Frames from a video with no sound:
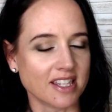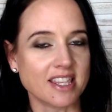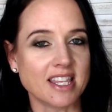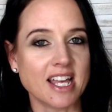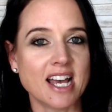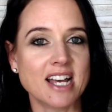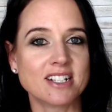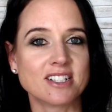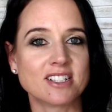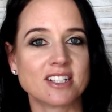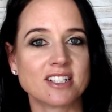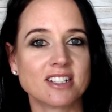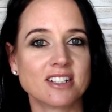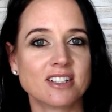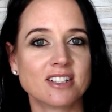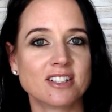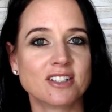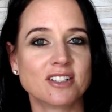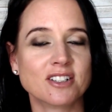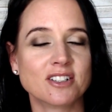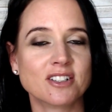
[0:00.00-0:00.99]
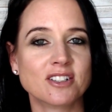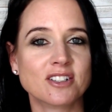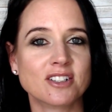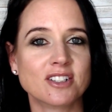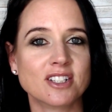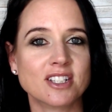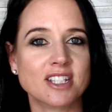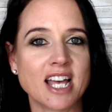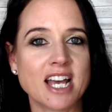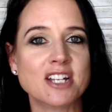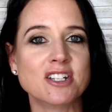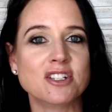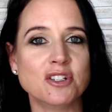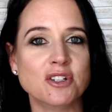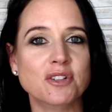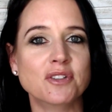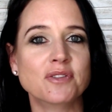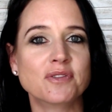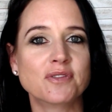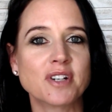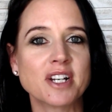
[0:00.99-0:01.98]
that
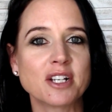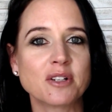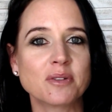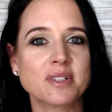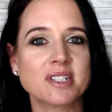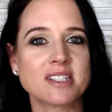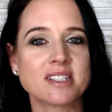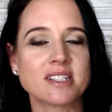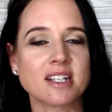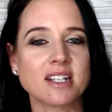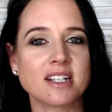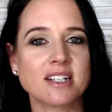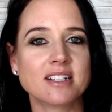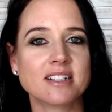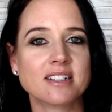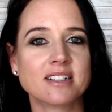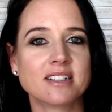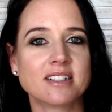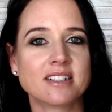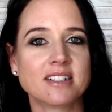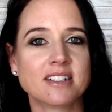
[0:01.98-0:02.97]
new frequency.